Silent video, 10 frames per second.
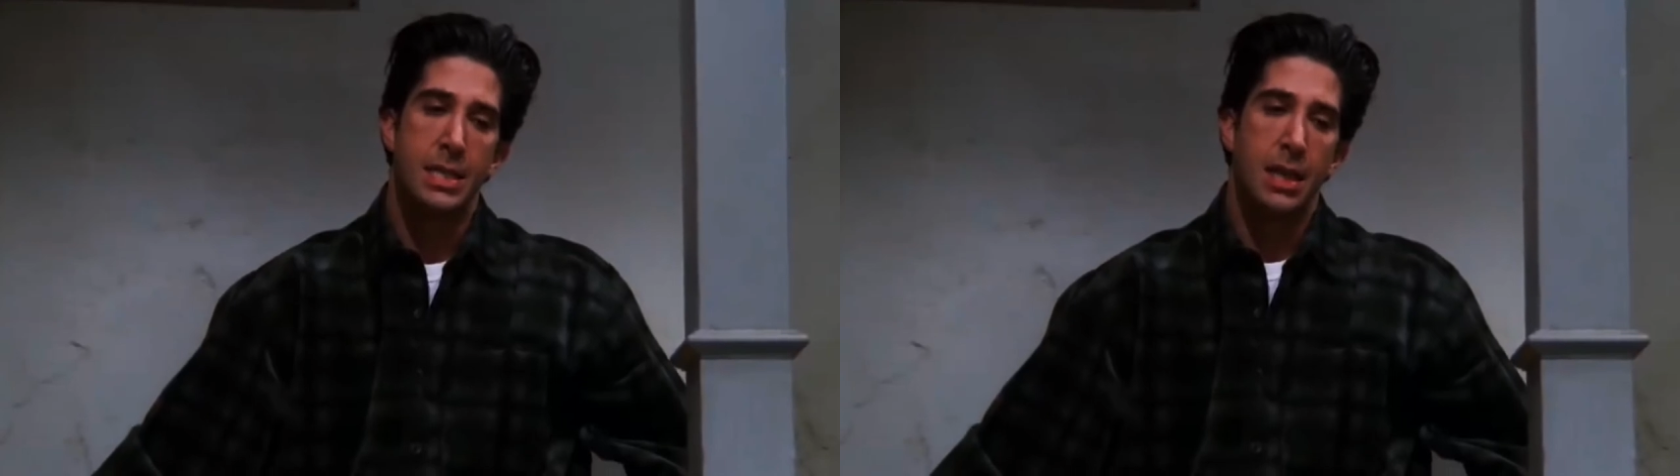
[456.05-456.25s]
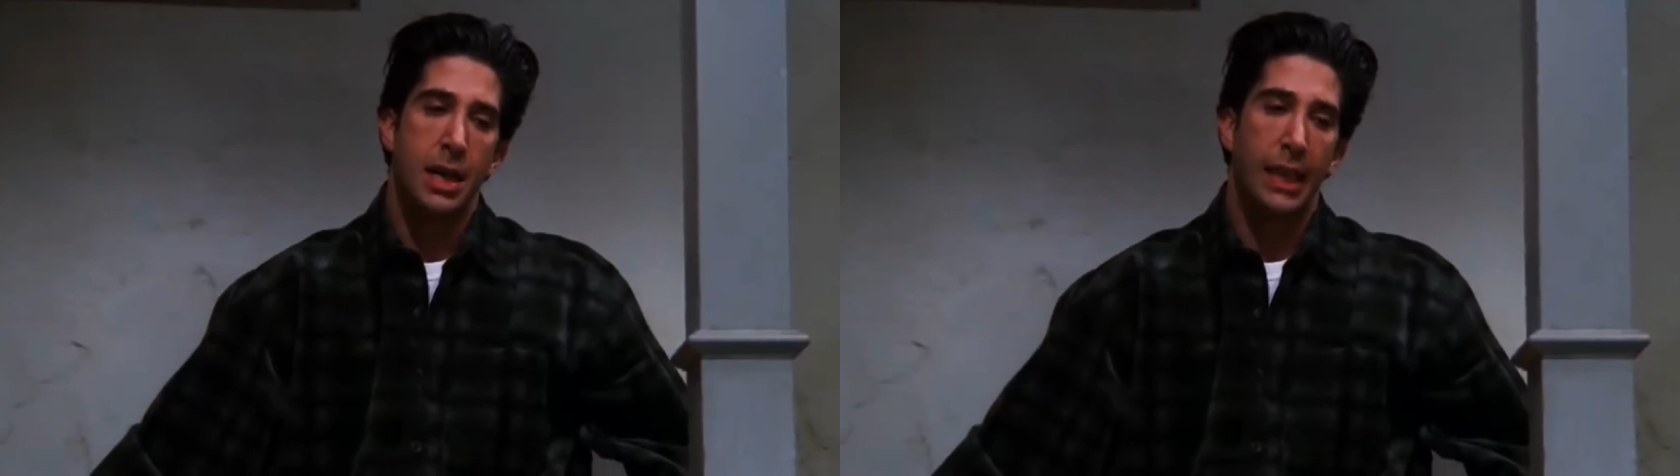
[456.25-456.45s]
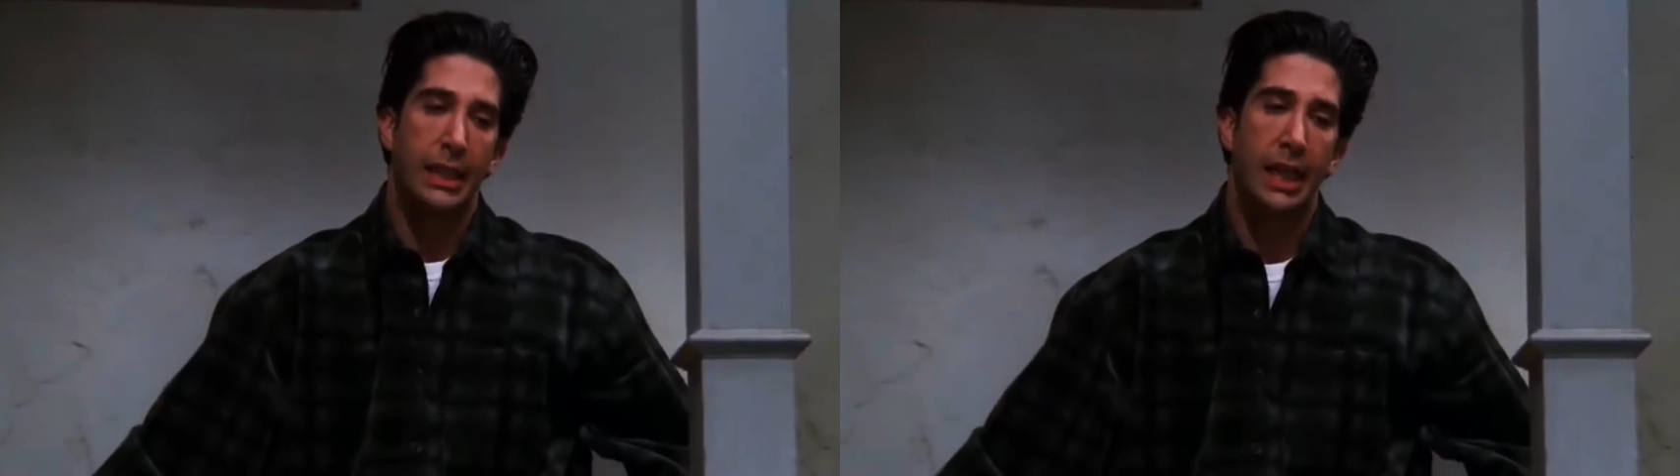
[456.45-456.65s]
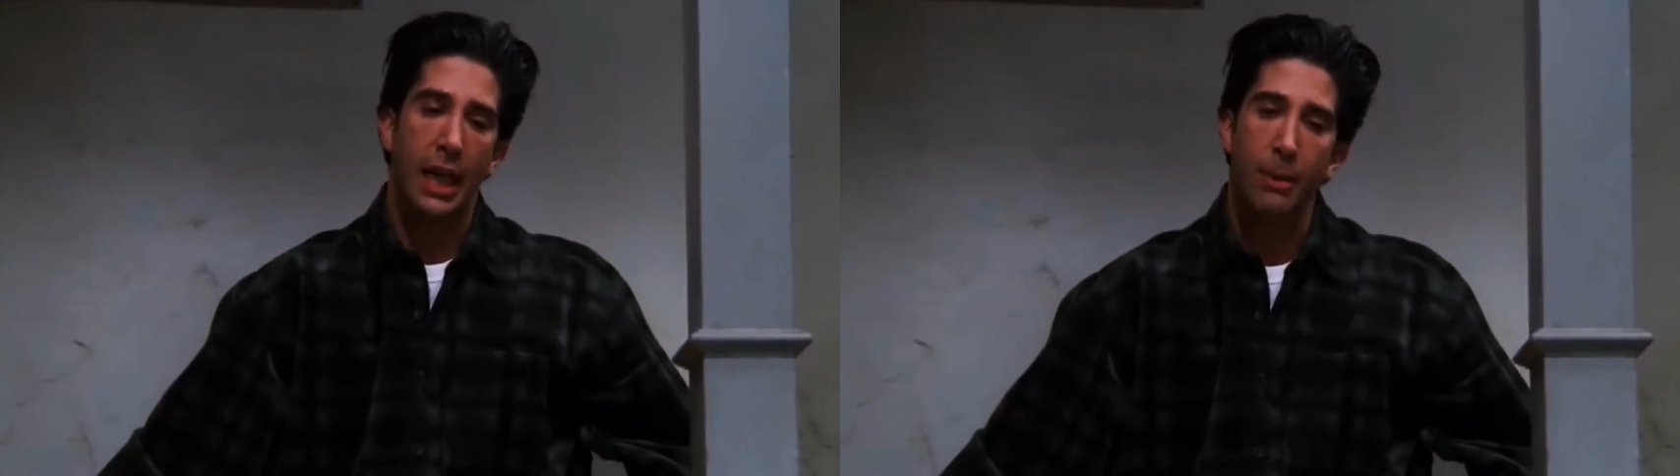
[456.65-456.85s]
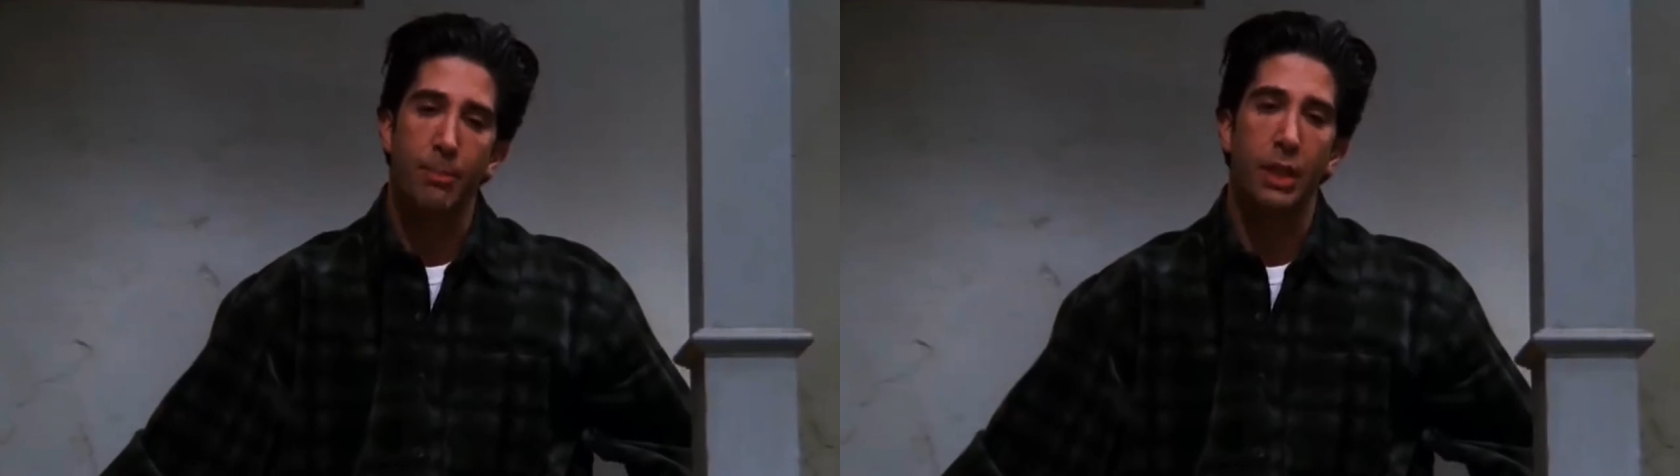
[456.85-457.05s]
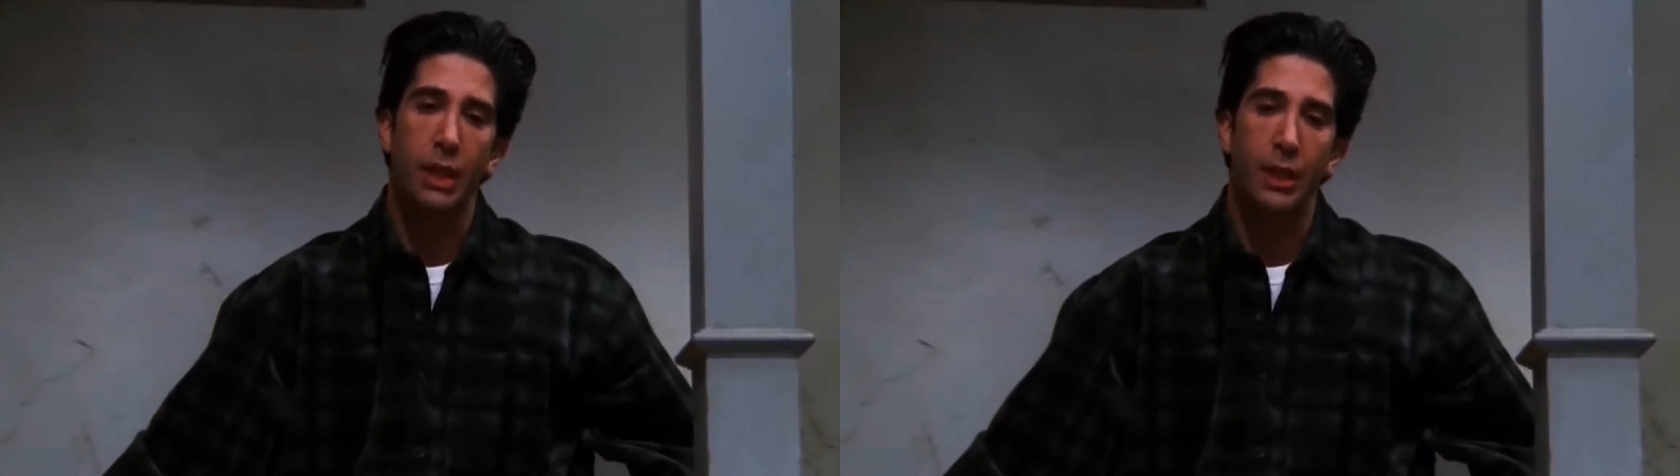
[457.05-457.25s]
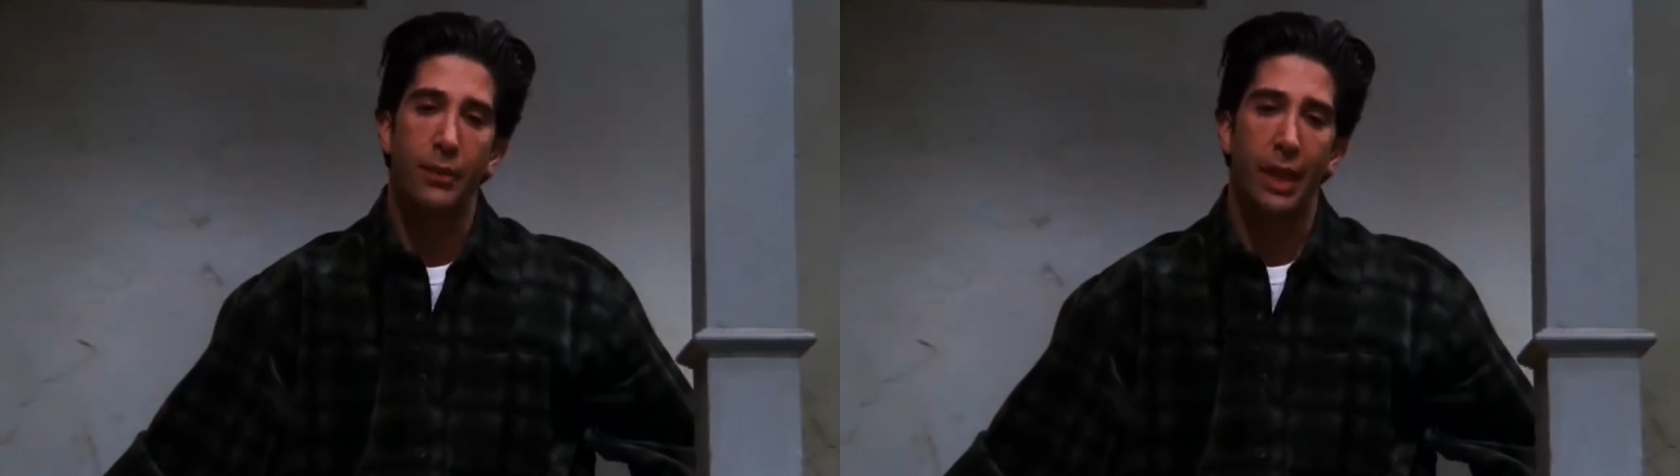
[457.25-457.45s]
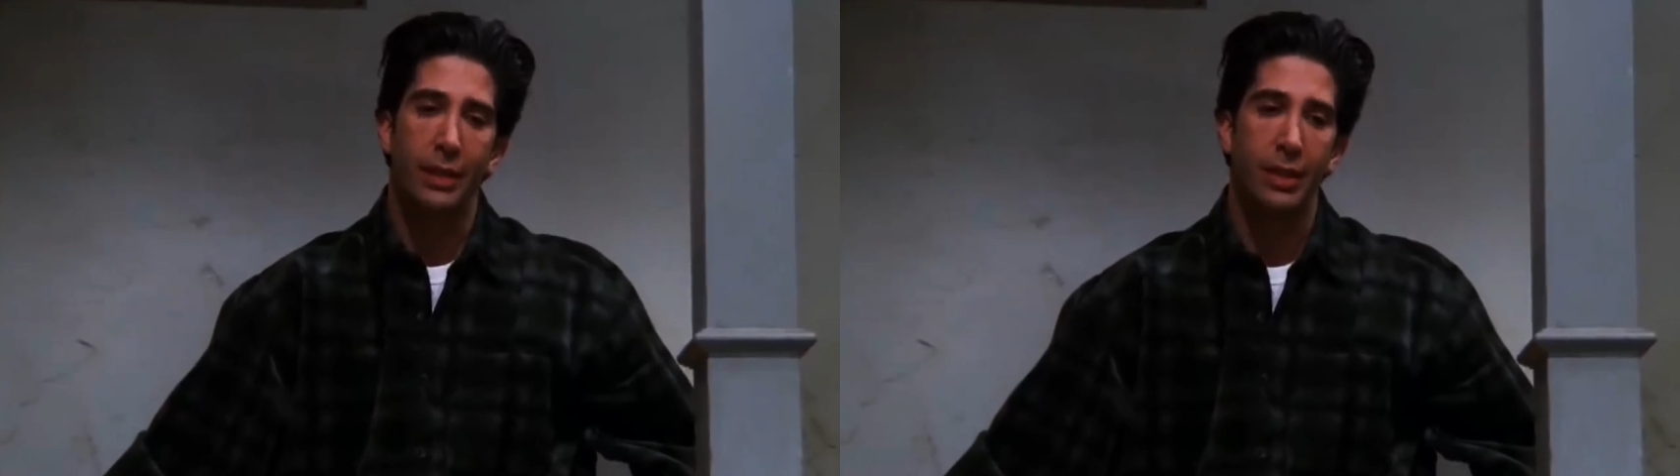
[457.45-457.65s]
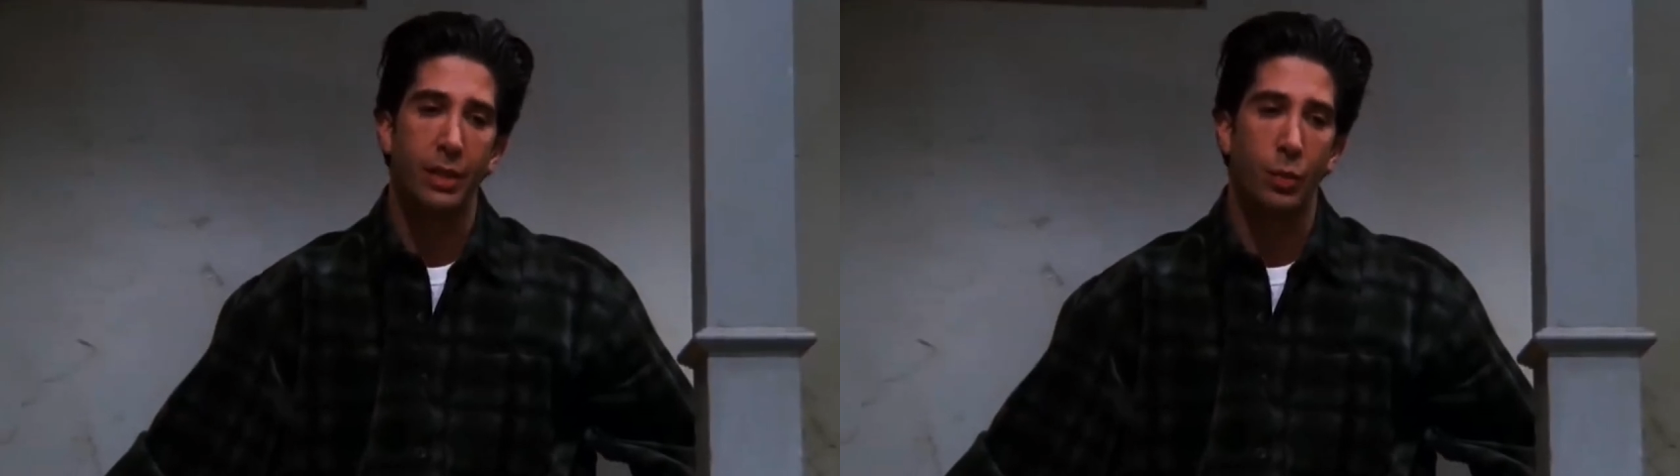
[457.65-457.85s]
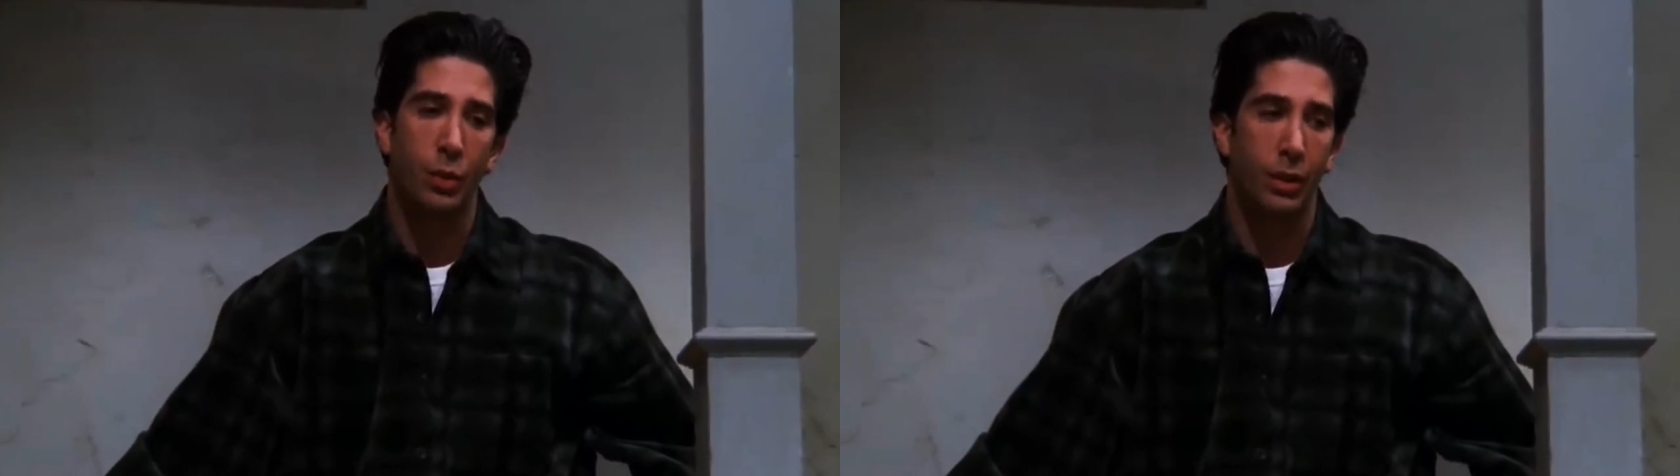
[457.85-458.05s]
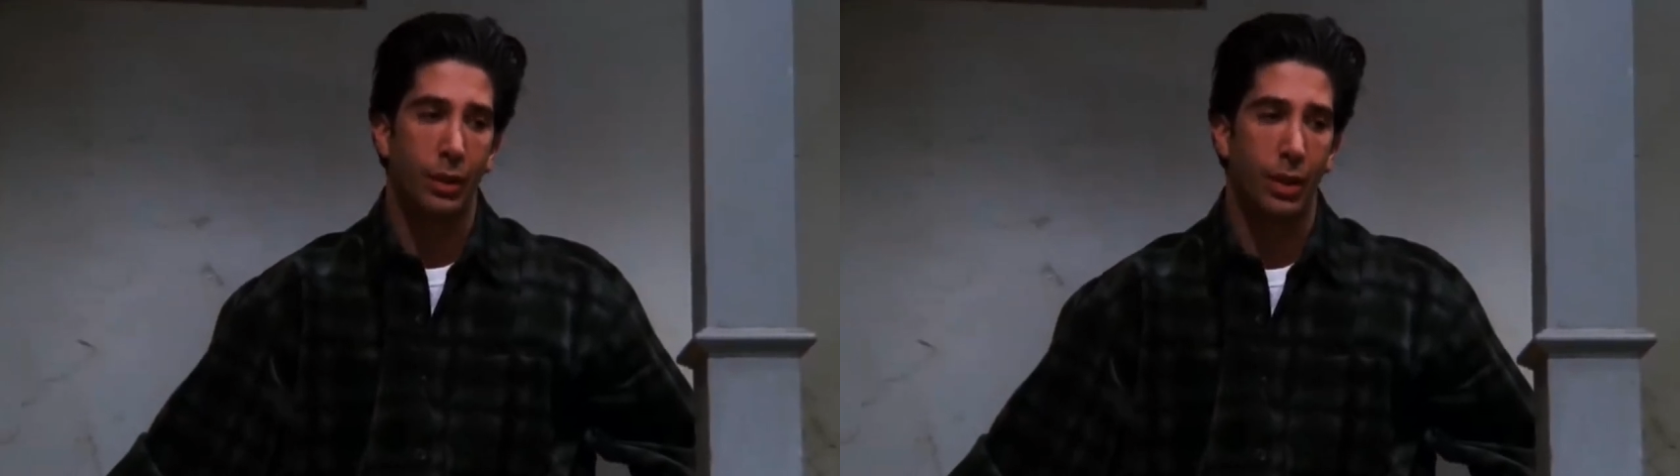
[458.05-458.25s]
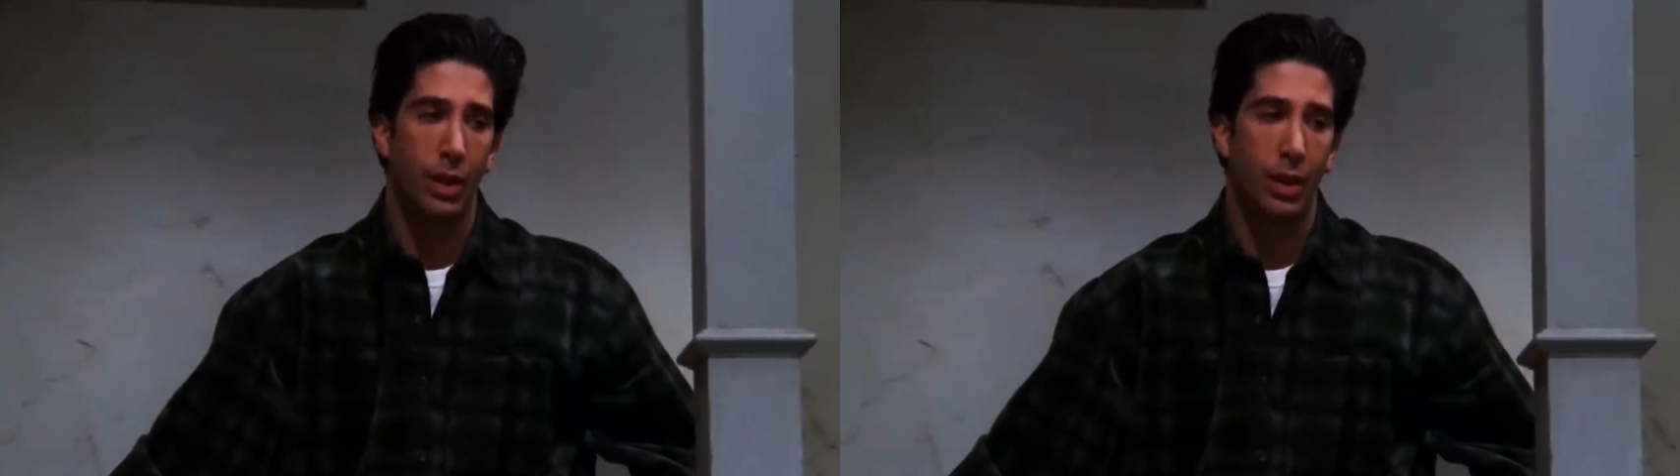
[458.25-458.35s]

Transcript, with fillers: friends drive each other totally mad,